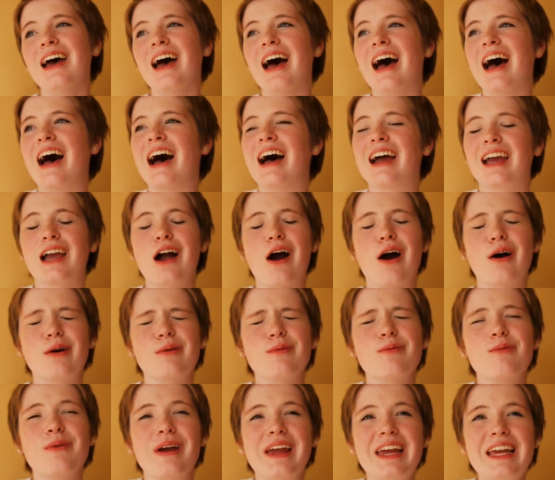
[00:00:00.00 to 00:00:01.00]
I
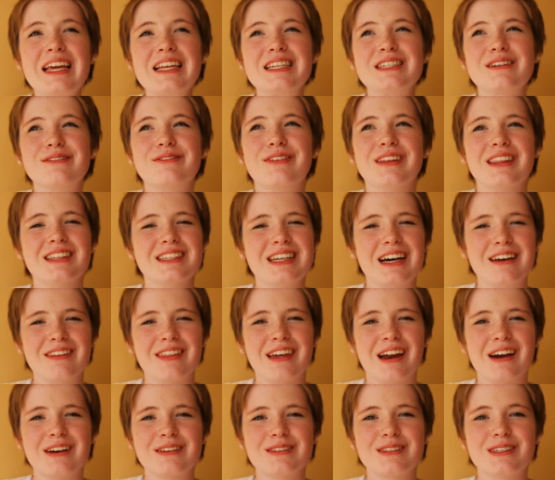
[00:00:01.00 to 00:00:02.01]
can't wait for the
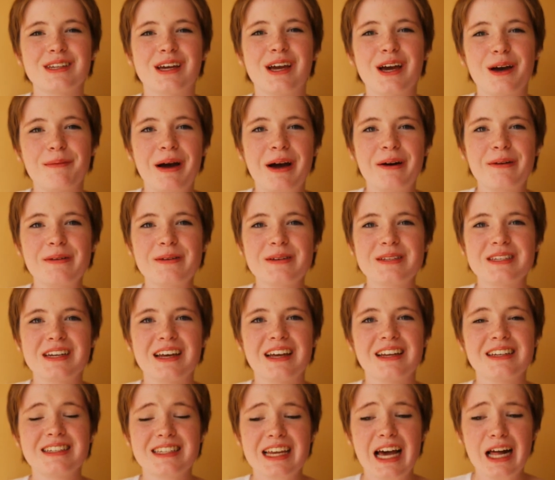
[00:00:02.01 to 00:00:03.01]
Deathly Hallows to come out.
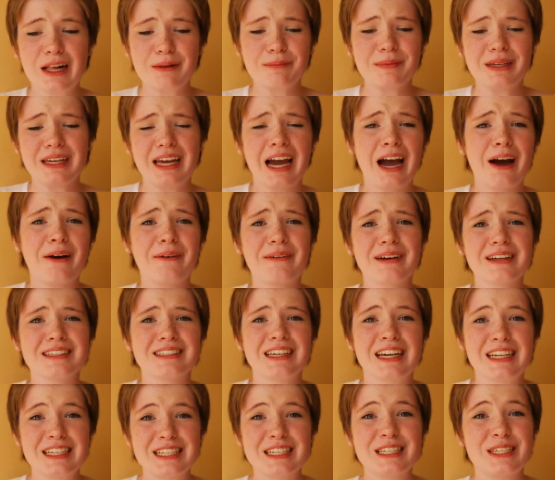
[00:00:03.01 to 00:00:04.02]
Tell me how
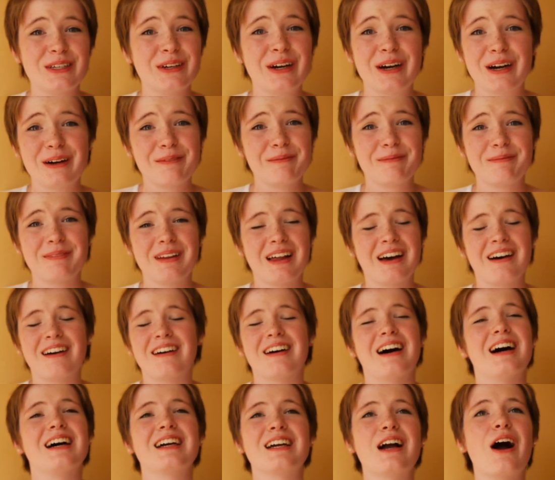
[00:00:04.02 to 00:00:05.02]
excited you are.
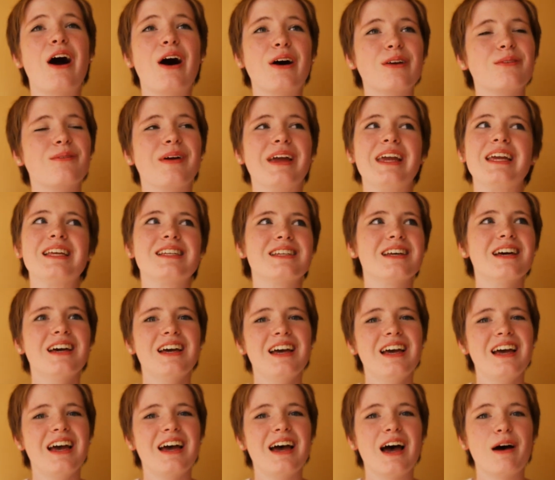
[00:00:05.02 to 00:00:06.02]
I can't wait.
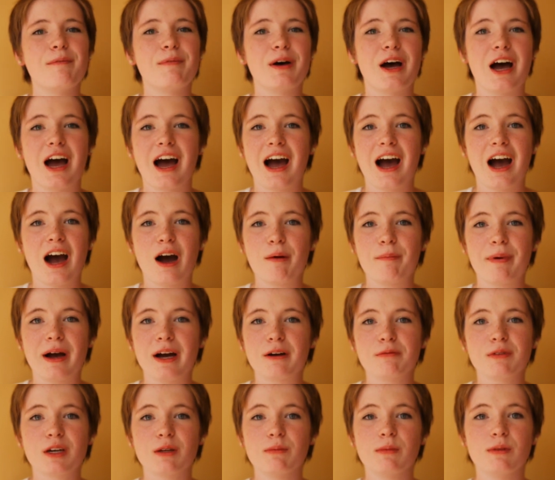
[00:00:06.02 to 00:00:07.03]
But I
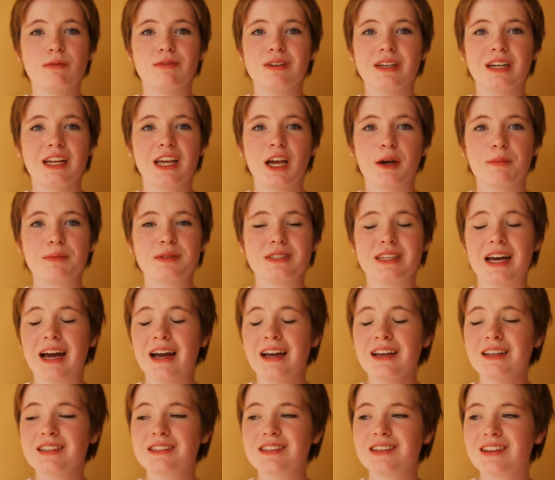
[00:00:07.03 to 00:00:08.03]
bet I'm going to be really
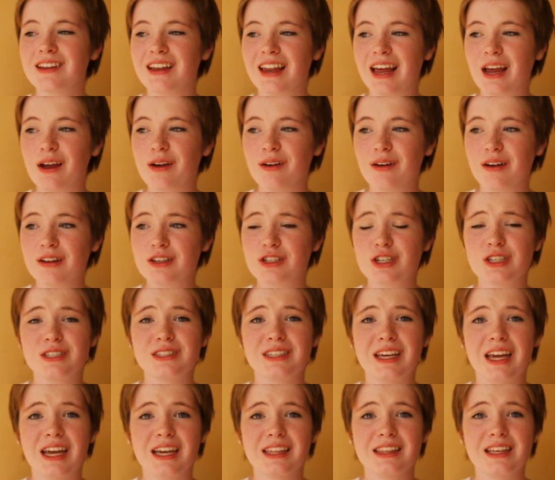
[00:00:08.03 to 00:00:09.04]
upset. Like, just
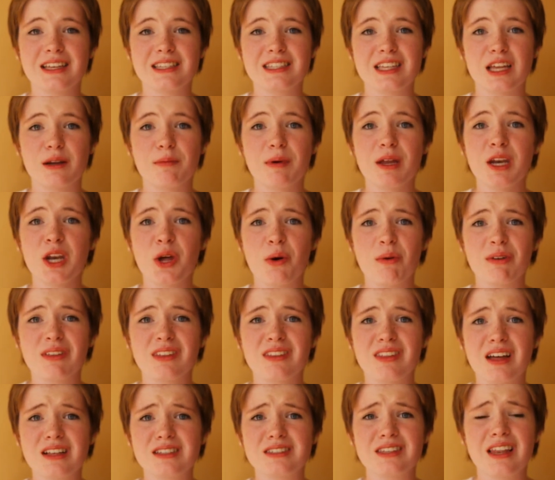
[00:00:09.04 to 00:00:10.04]
sitting in the cinema knowing
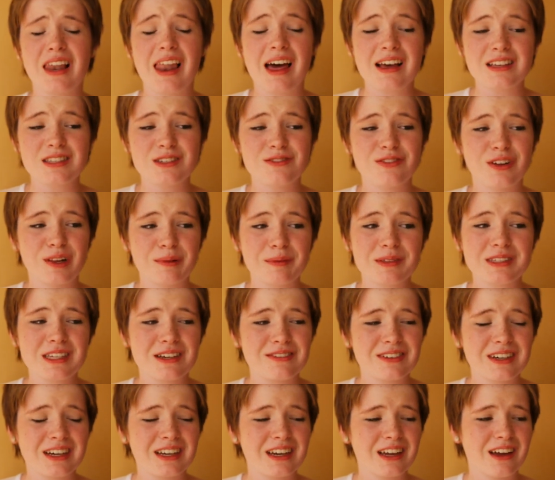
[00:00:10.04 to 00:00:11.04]
that that's the last film that's
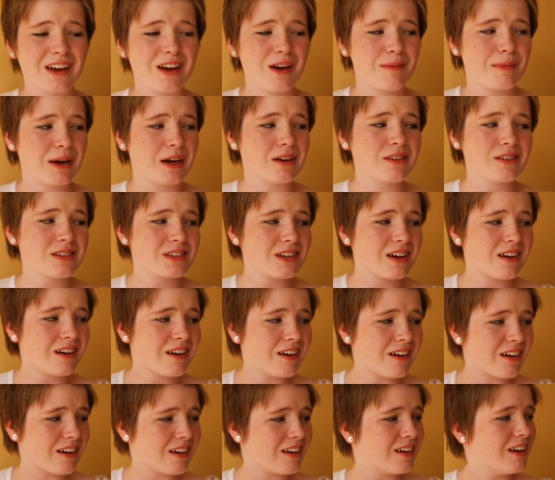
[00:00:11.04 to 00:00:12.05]
ever going to come out.
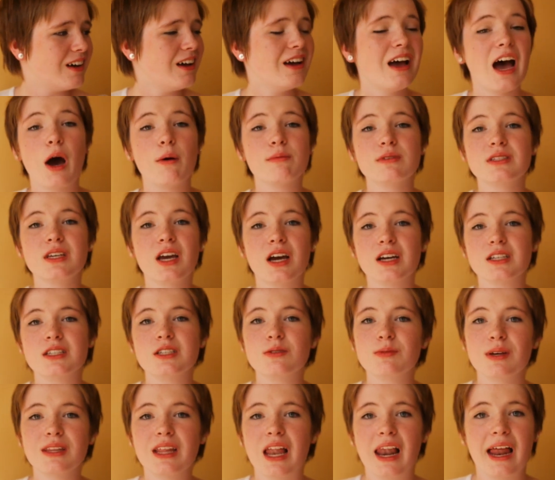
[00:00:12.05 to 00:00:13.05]
I was
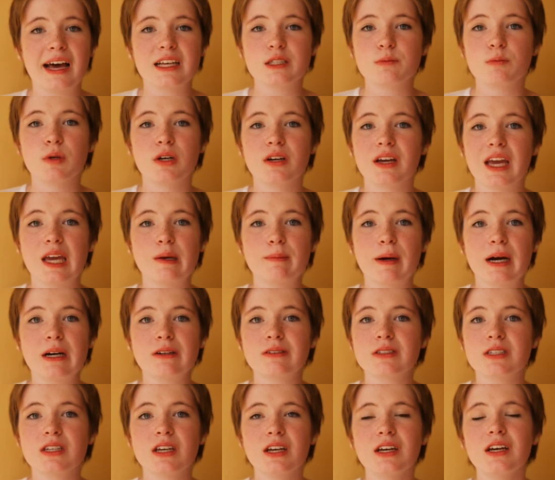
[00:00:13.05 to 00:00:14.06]
gutted when the last book came
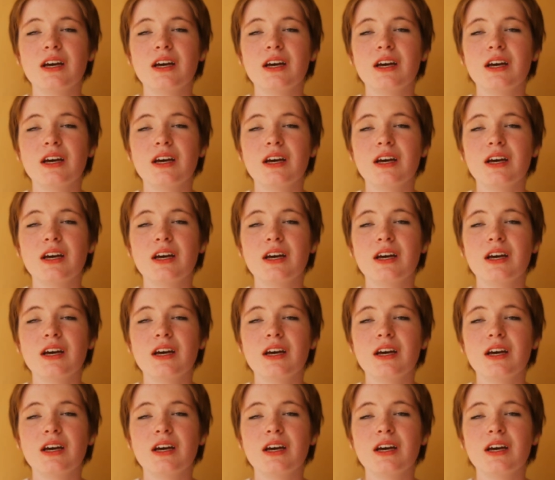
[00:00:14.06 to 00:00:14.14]
out.